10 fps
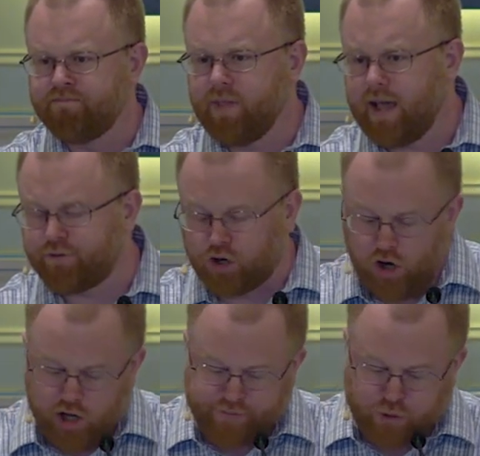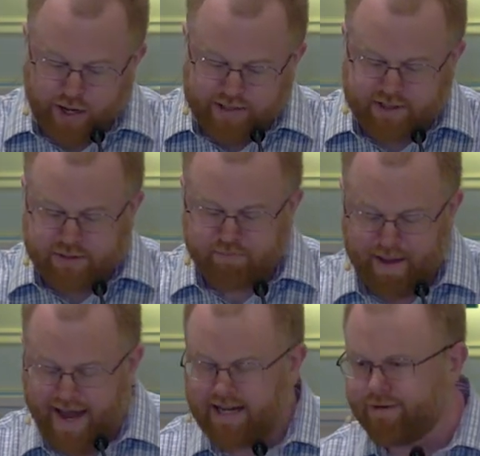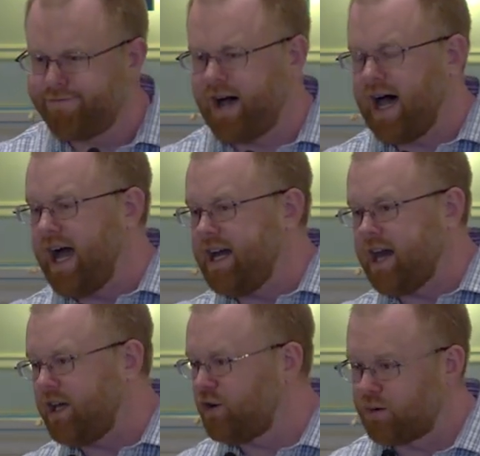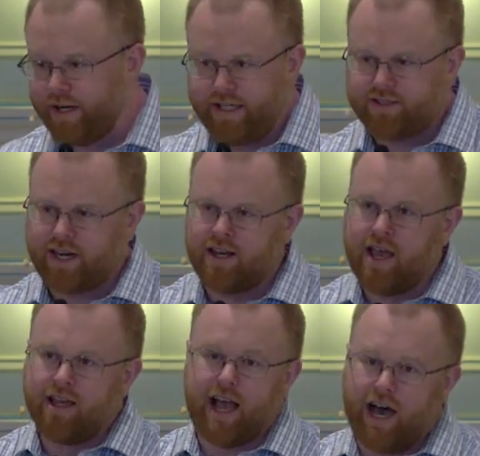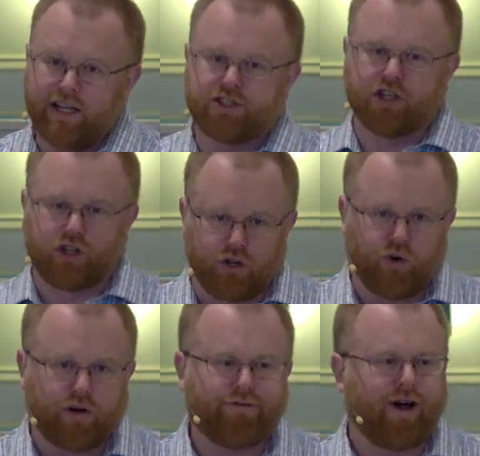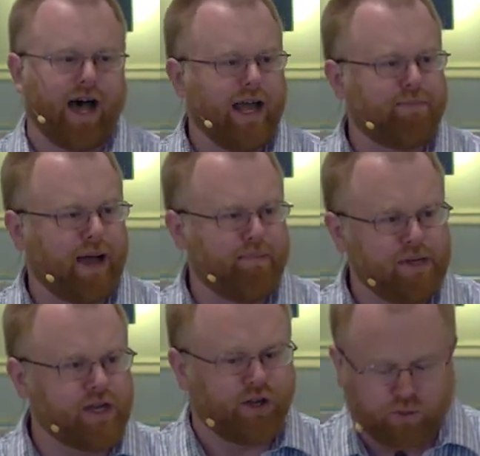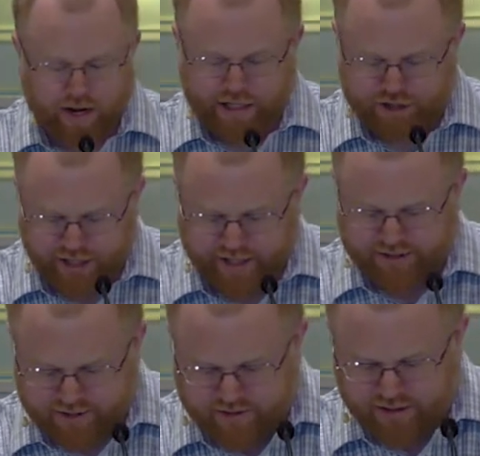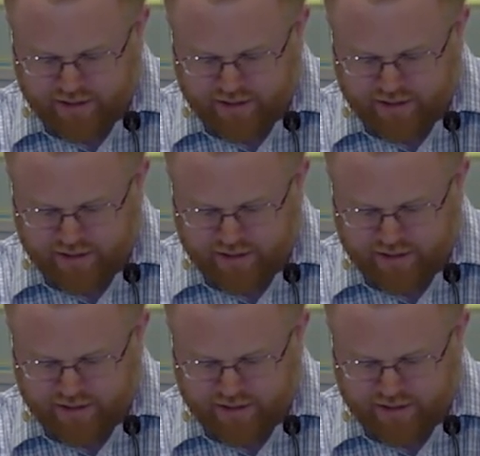After all, if grace is magnified and increased and God is glorified by being gracious,